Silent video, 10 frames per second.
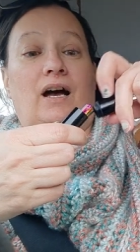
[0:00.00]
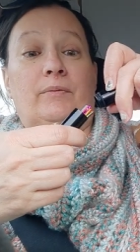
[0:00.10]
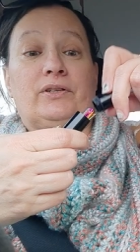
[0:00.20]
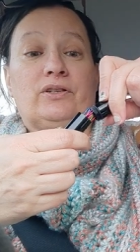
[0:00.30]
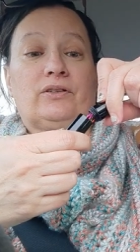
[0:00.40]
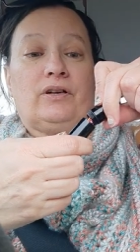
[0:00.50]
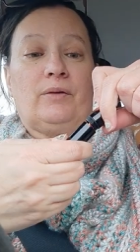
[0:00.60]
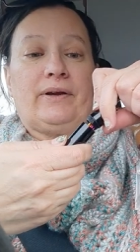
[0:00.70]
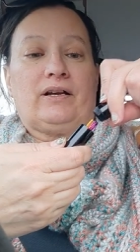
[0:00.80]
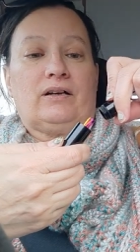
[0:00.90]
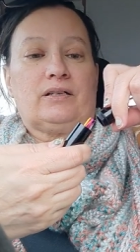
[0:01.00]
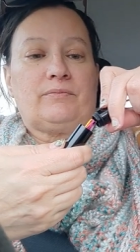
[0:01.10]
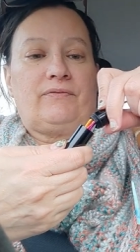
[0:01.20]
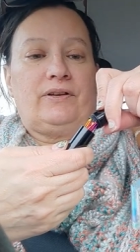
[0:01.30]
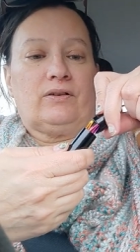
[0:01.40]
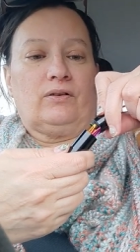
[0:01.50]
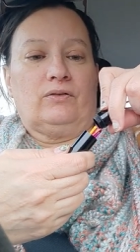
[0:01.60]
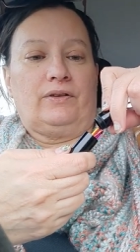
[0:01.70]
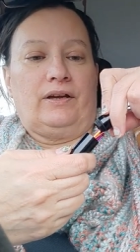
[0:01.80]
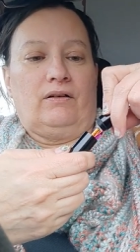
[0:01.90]
I'm going to turn the car back on because my feet are
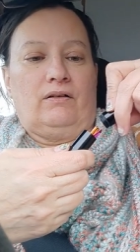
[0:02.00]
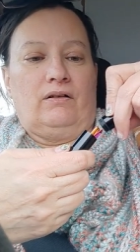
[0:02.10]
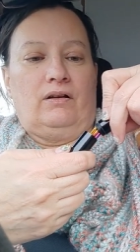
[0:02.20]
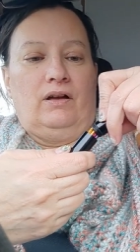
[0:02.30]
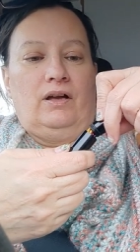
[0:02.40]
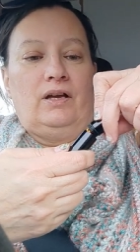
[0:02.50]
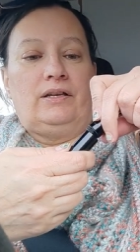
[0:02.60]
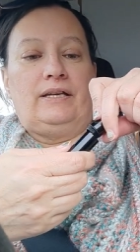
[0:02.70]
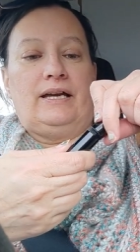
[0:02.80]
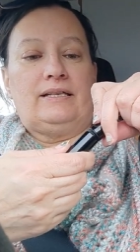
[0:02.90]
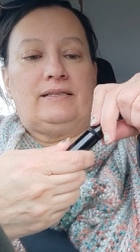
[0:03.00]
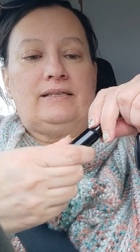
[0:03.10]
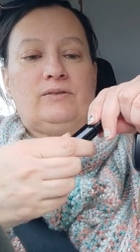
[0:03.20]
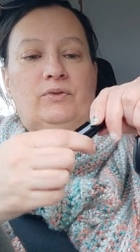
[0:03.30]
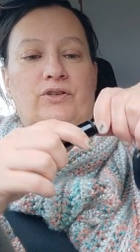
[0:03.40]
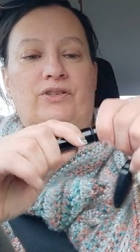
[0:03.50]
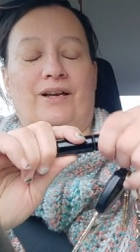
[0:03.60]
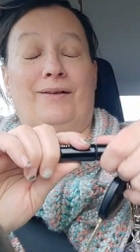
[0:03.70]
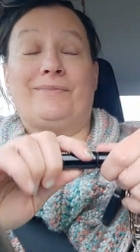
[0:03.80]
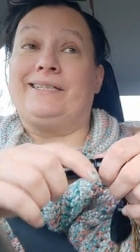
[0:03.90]
cold now. Yes, it's
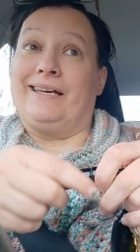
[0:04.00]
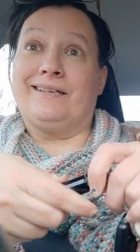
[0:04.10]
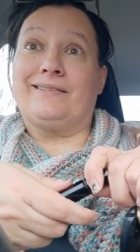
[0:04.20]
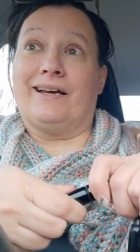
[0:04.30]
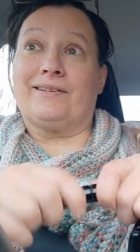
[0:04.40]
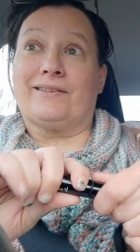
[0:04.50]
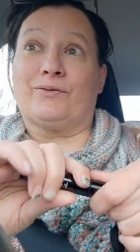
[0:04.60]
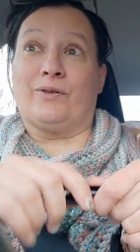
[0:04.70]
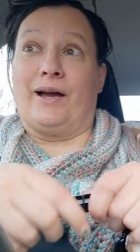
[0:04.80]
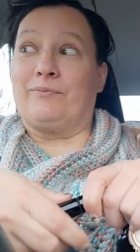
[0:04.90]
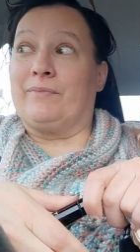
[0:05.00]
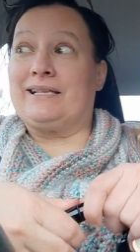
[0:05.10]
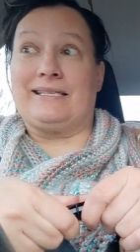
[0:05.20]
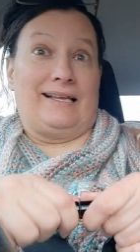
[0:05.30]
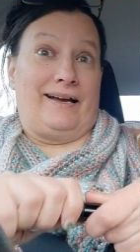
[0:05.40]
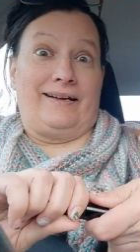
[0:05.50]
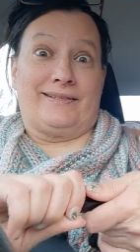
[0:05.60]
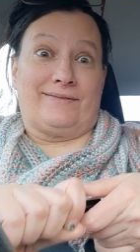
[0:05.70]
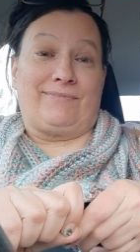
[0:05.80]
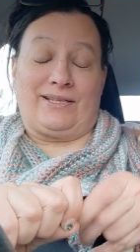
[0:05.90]
wintertime. Yes, I just grabbed my
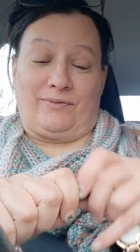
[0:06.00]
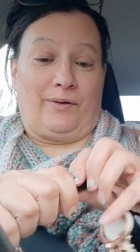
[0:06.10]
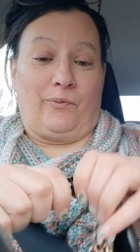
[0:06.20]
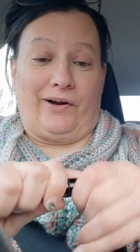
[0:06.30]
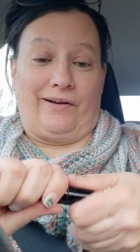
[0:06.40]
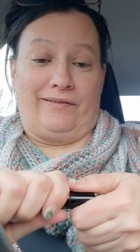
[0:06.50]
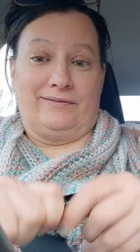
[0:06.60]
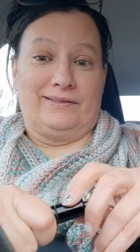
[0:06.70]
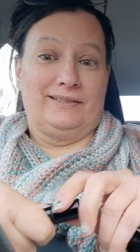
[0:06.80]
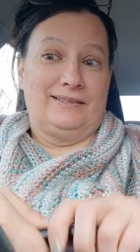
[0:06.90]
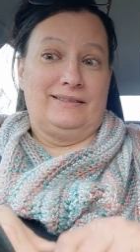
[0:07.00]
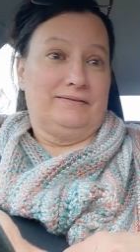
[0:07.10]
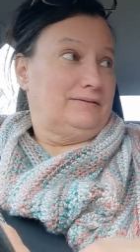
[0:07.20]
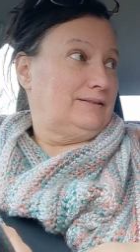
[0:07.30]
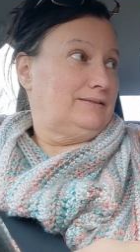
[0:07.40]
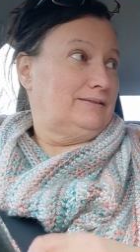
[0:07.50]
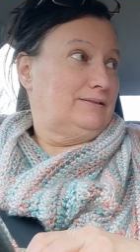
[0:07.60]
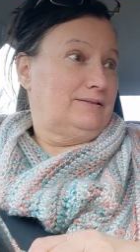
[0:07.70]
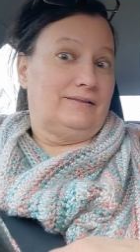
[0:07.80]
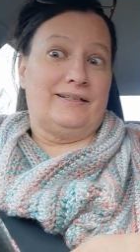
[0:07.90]
slides. That's what I'm wearing.
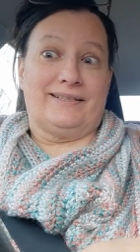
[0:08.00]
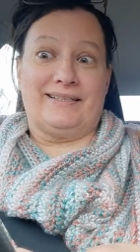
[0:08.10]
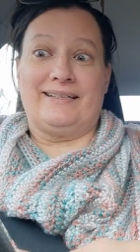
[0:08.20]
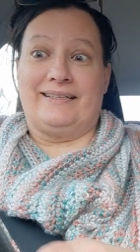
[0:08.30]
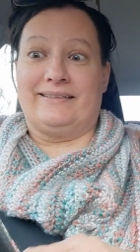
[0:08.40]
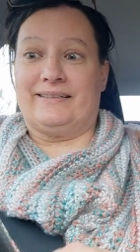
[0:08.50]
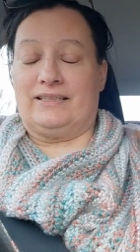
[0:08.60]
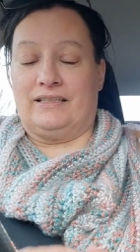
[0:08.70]
Yes, it is.